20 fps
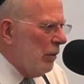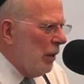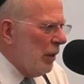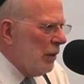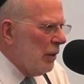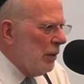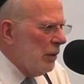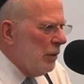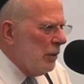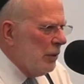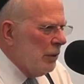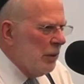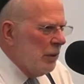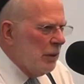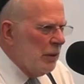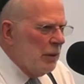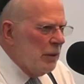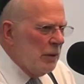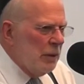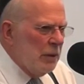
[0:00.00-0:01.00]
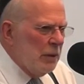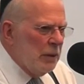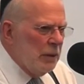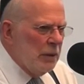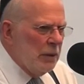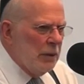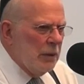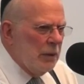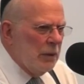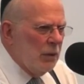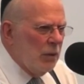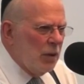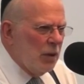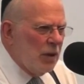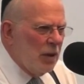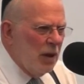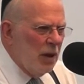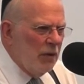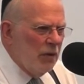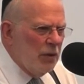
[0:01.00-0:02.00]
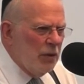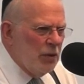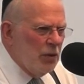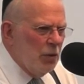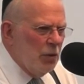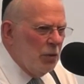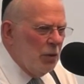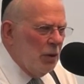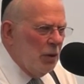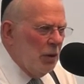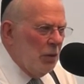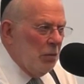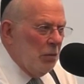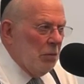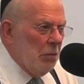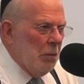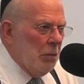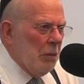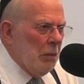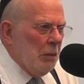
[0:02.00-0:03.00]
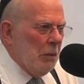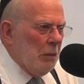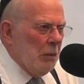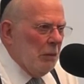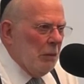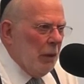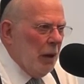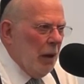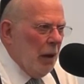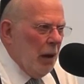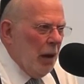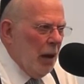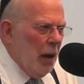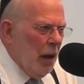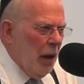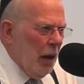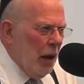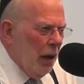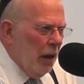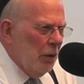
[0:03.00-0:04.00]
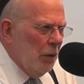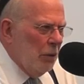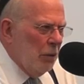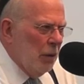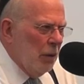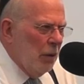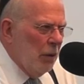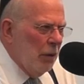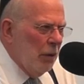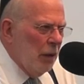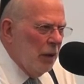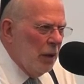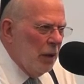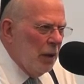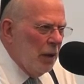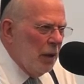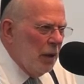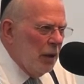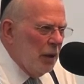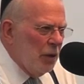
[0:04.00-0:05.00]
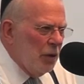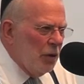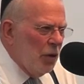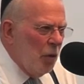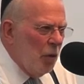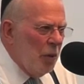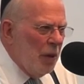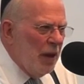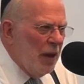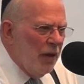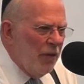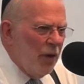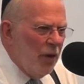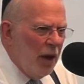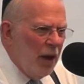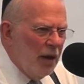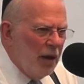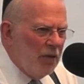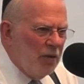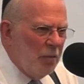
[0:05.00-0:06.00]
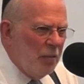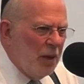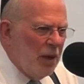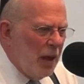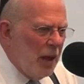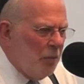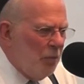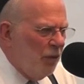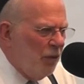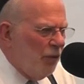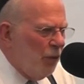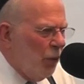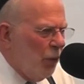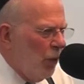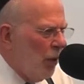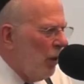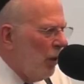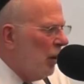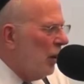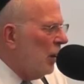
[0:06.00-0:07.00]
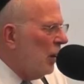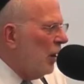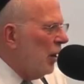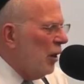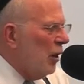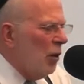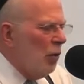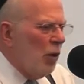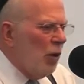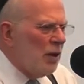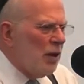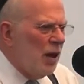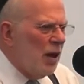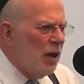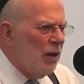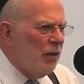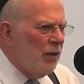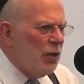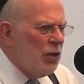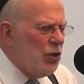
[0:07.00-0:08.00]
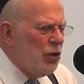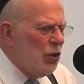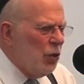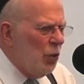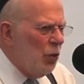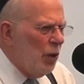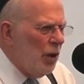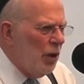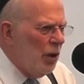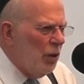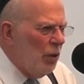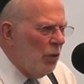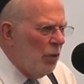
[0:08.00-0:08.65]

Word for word: What? What kind of a Jew are you? I don't know. Nobody ever asked me that before. What kind of a Jew are